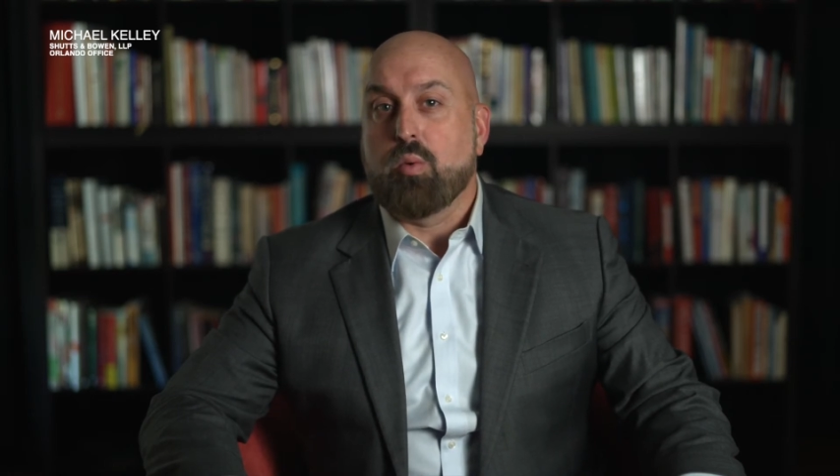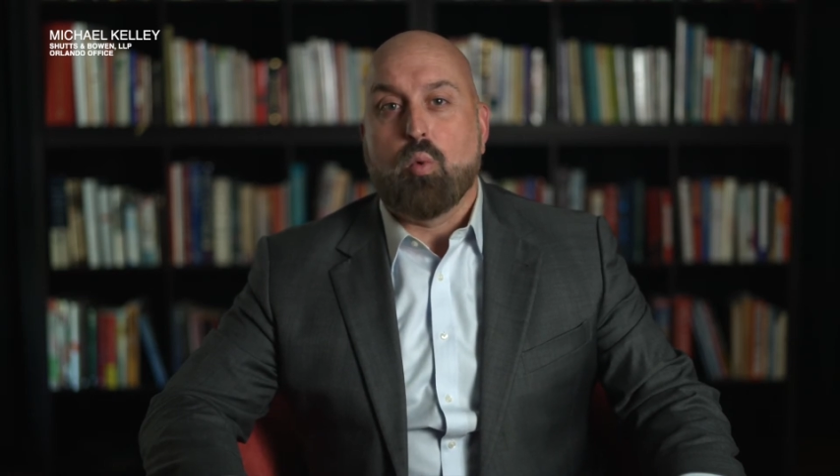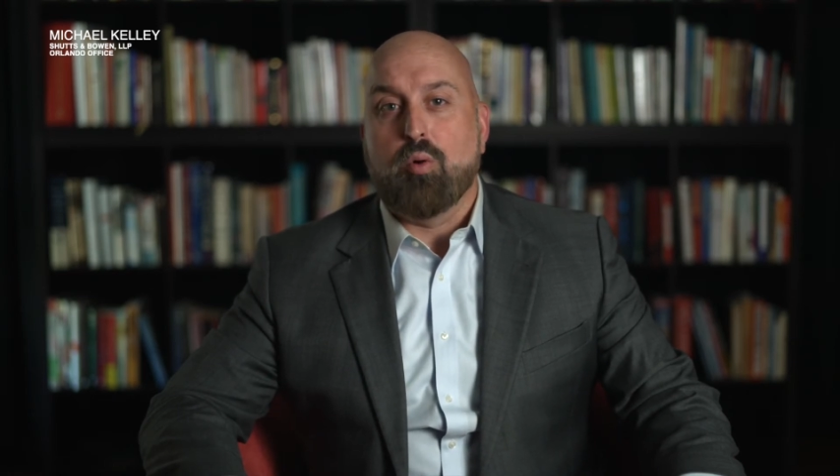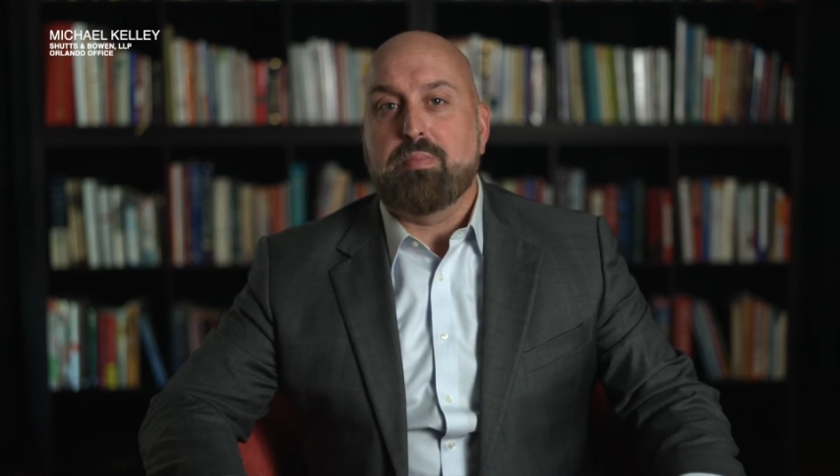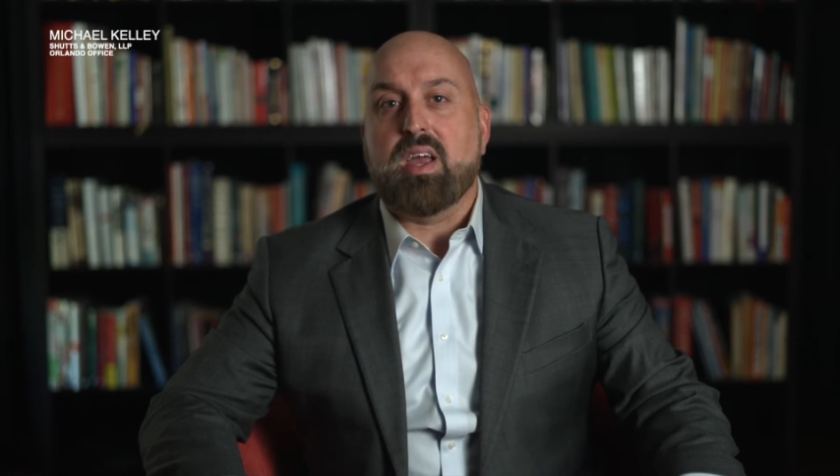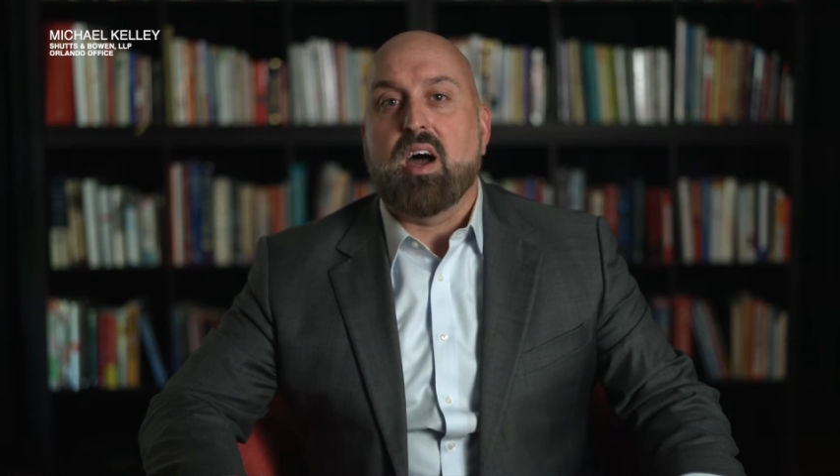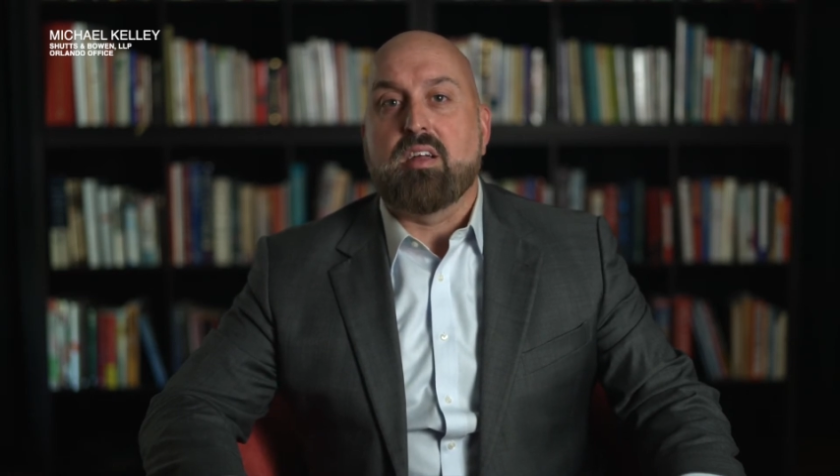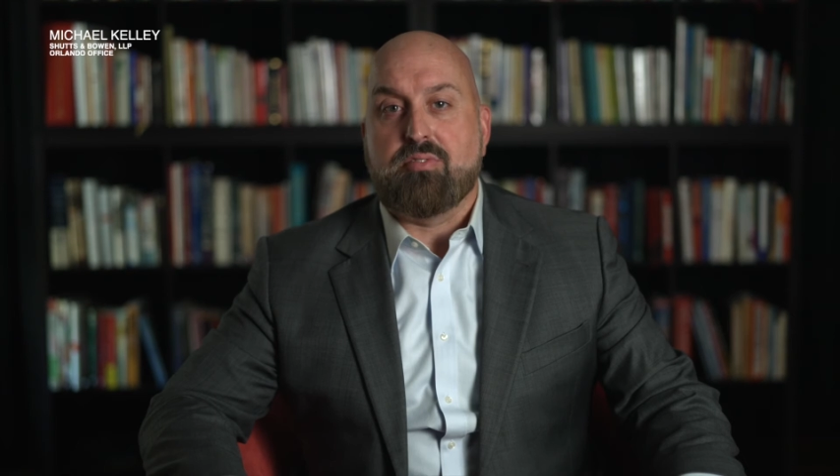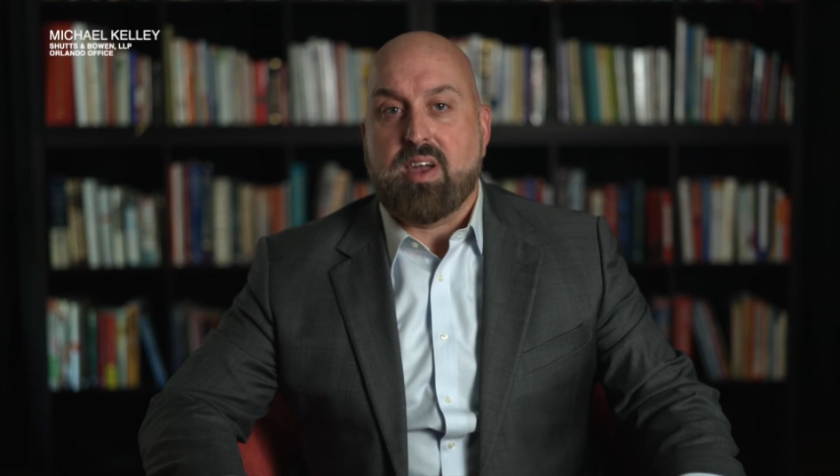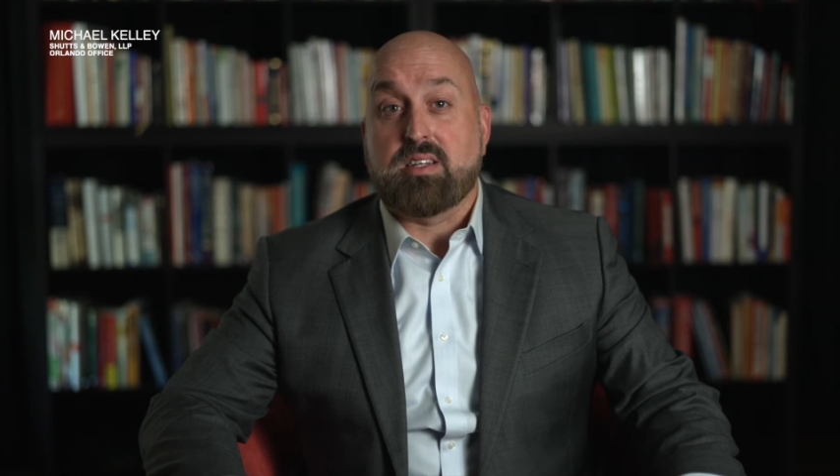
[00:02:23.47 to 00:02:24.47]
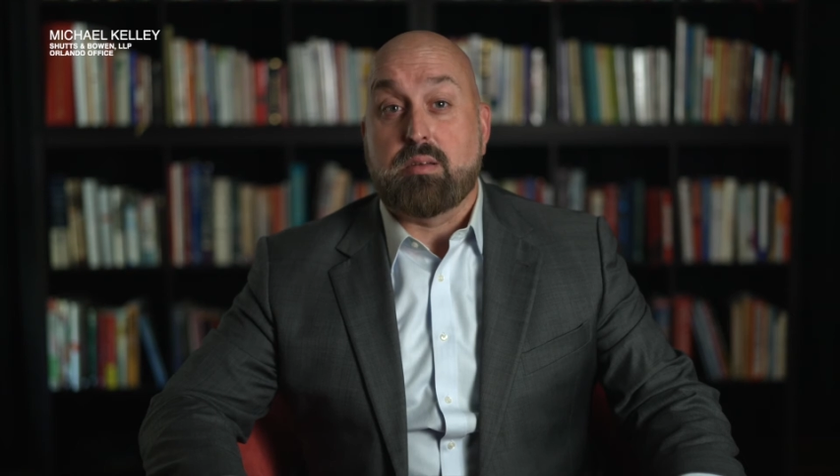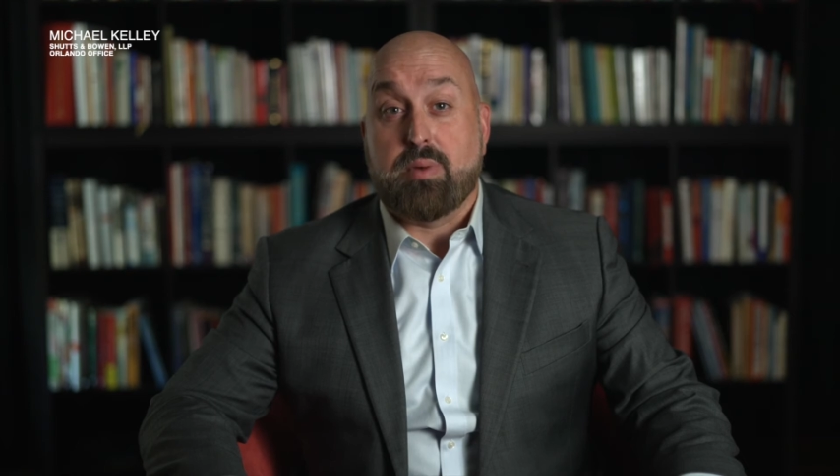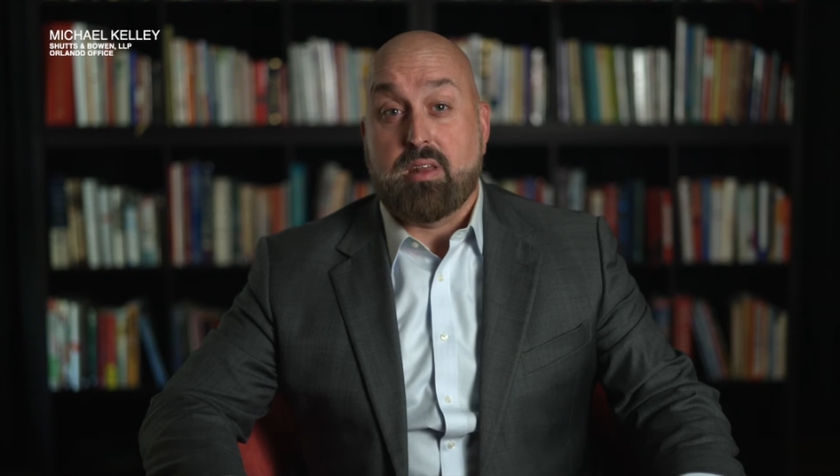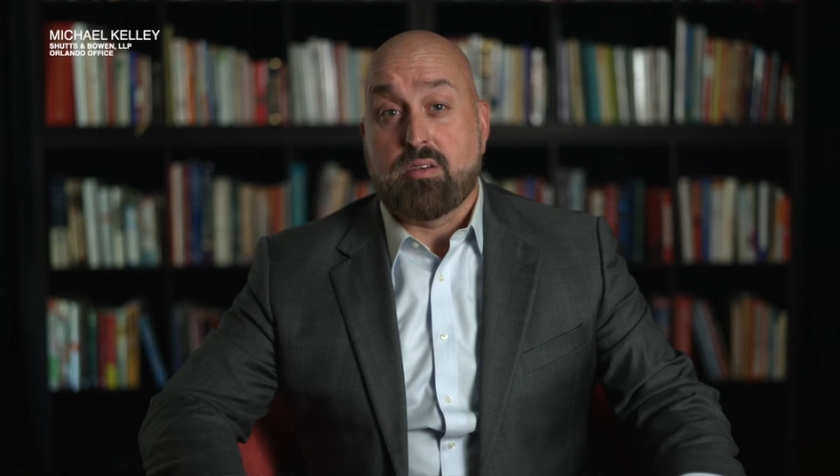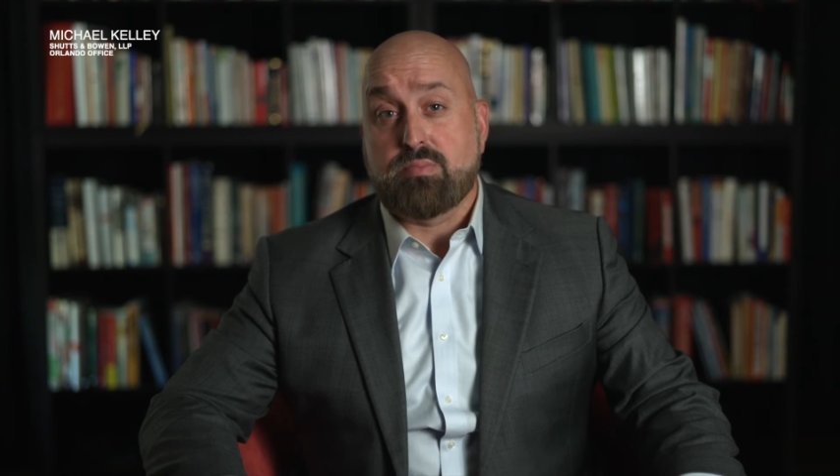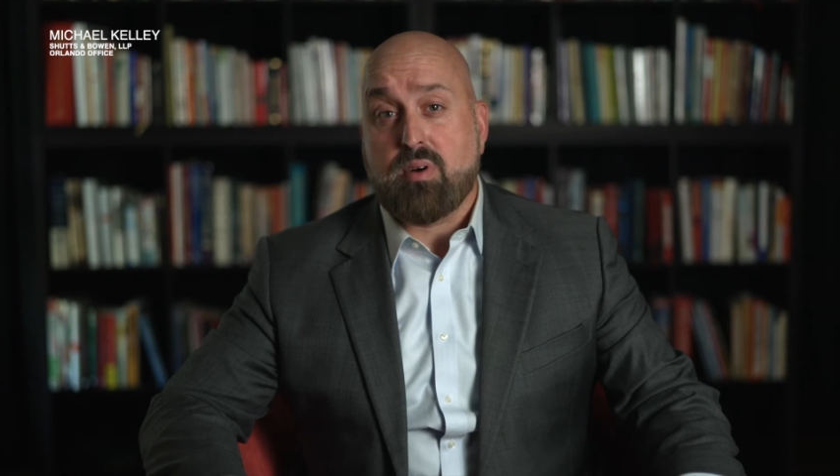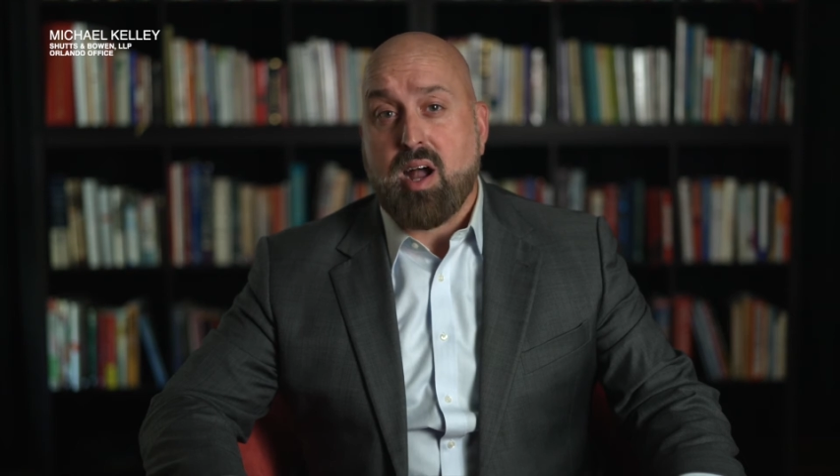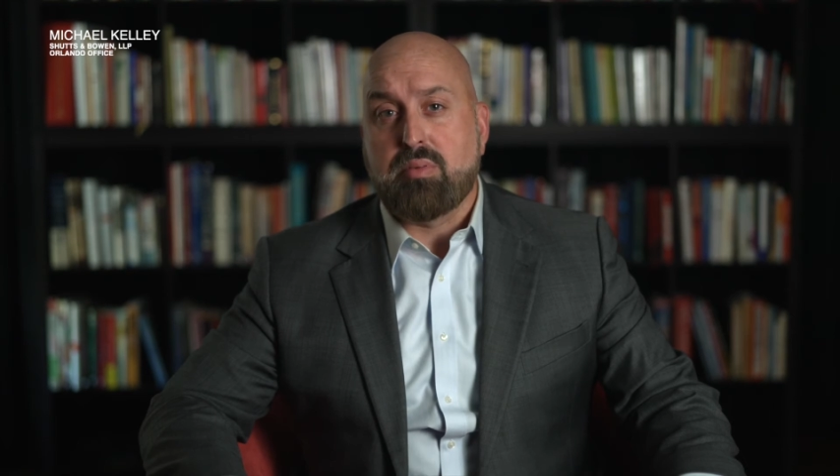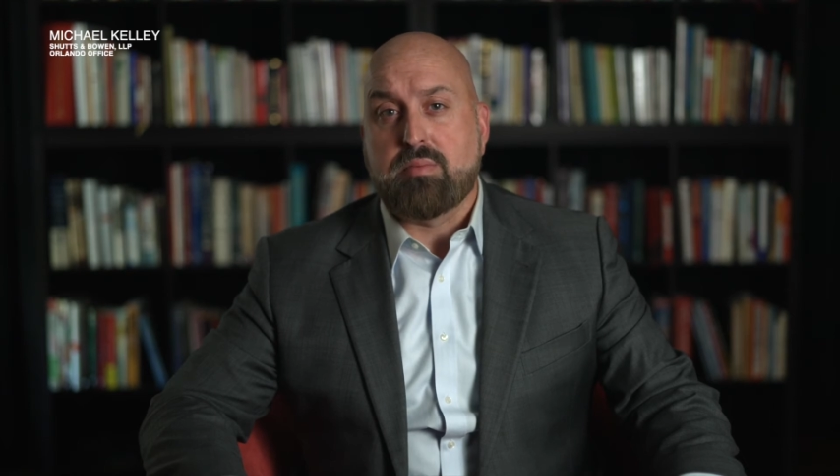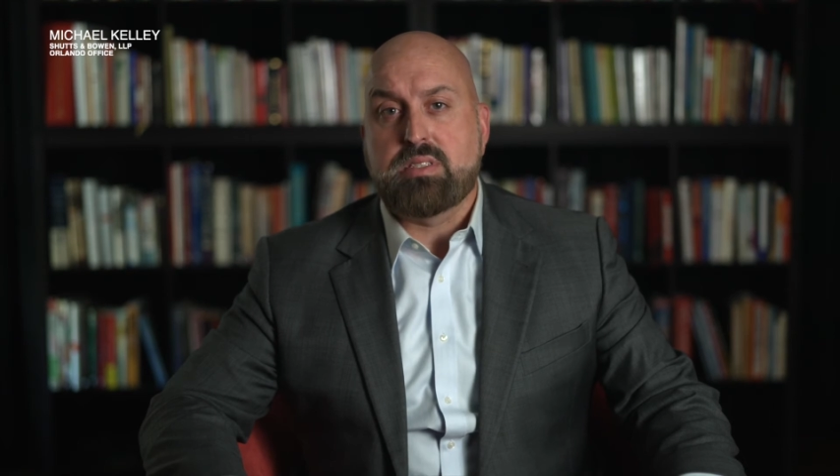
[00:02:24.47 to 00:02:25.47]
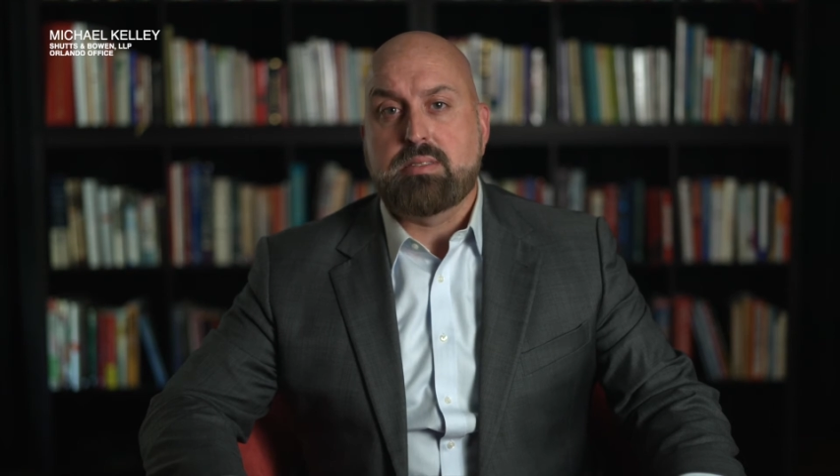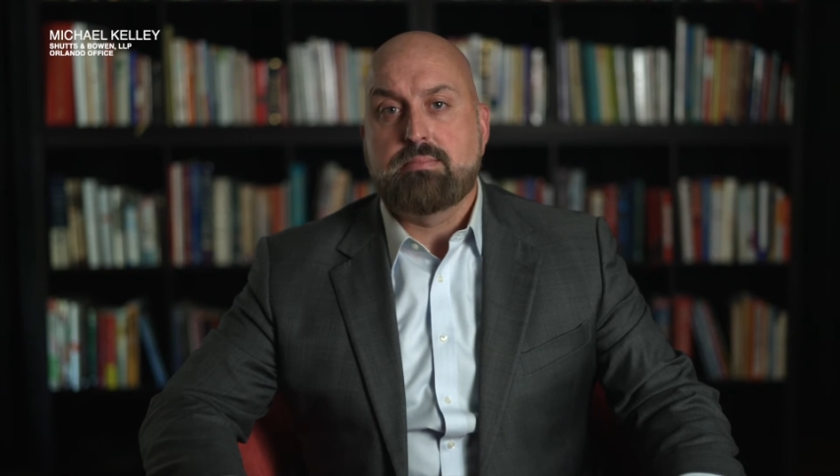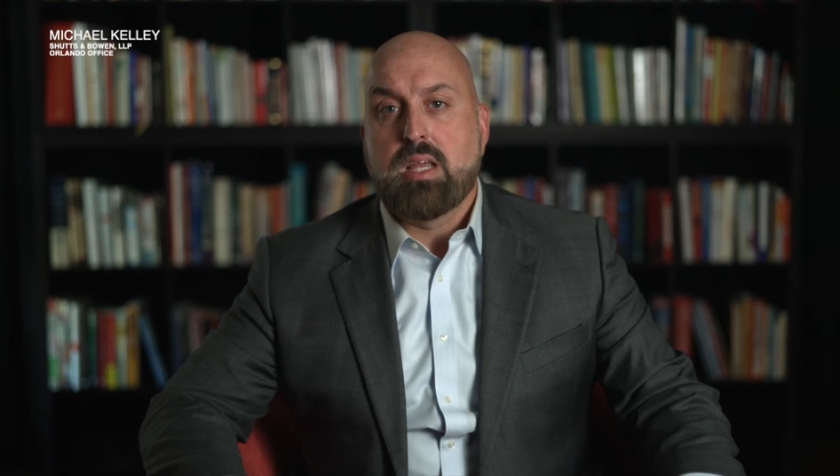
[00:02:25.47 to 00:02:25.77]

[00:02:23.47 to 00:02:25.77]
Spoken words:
won't be unaffected by those problems.